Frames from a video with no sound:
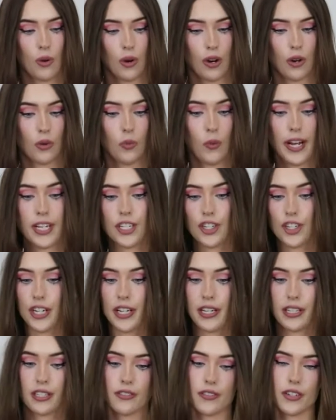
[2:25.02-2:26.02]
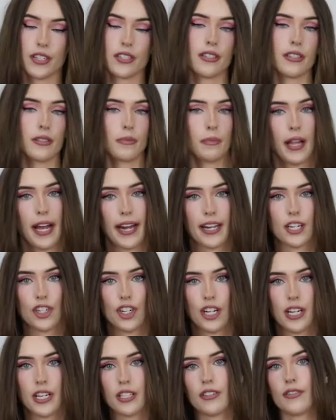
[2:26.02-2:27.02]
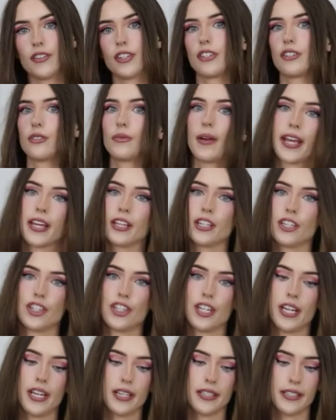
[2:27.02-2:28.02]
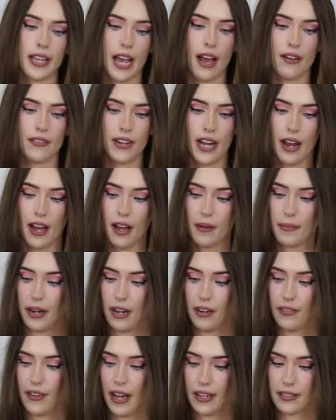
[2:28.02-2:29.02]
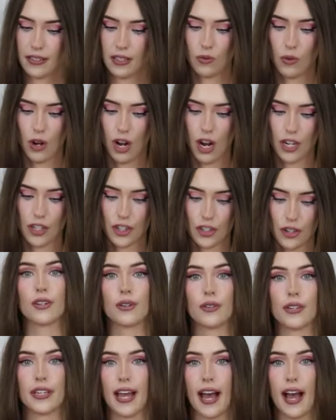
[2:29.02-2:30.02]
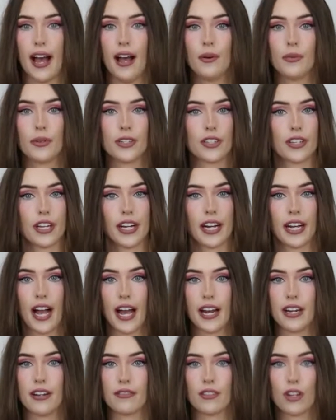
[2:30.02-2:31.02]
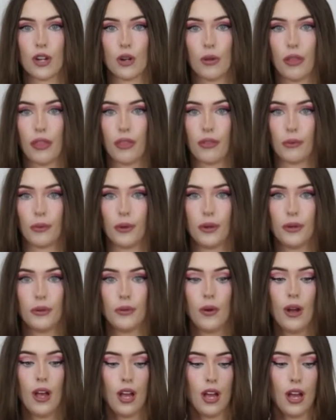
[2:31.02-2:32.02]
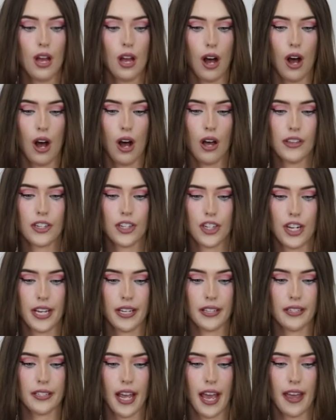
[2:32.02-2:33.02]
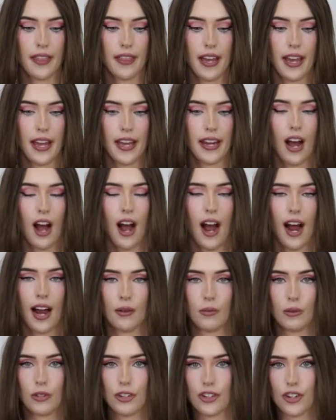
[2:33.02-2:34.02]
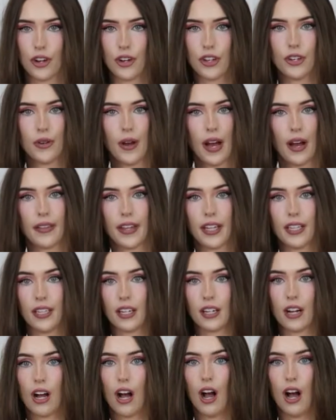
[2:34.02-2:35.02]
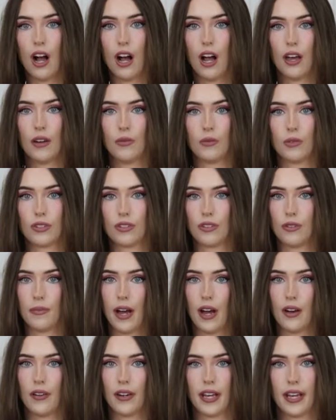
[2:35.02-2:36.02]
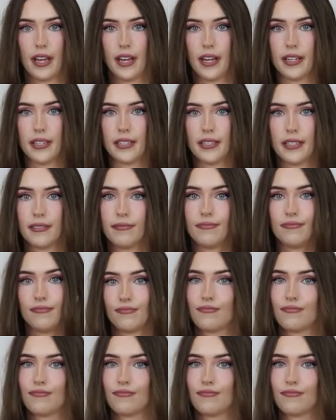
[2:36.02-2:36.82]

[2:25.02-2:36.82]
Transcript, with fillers: or white jeans versus black jeans versus regular jeans. I have an, a pair of acid wash. So yeah, we're just gonna kind of go through all the jeans and then I will show you how they look on. We'll zoom out and